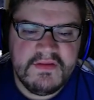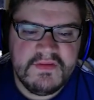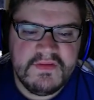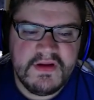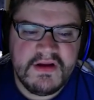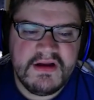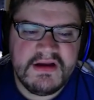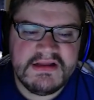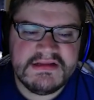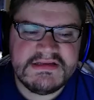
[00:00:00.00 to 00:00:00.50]

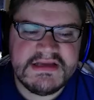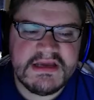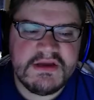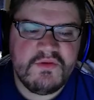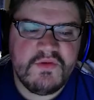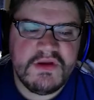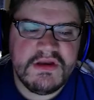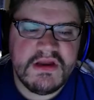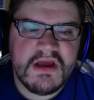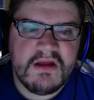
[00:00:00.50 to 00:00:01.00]
they're going to take
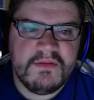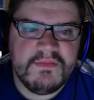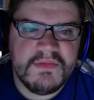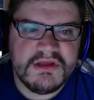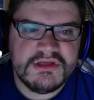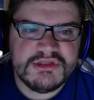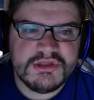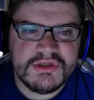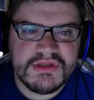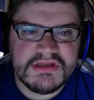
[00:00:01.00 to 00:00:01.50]
Quinyon
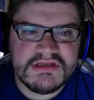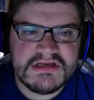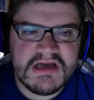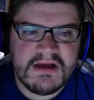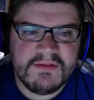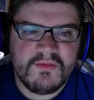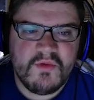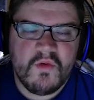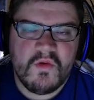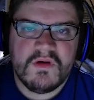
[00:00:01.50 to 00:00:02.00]
Mitchell, the
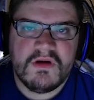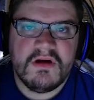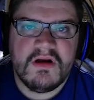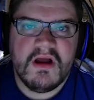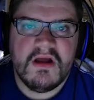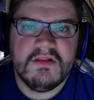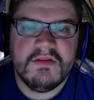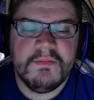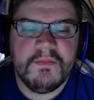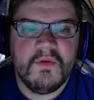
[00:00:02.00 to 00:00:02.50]
top corner
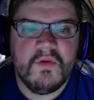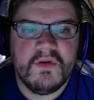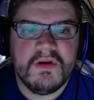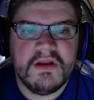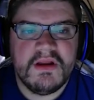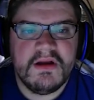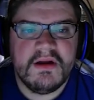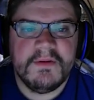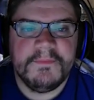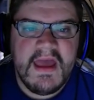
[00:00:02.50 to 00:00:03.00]
on the board
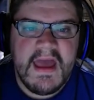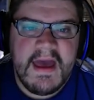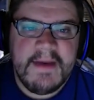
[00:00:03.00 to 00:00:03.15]
here.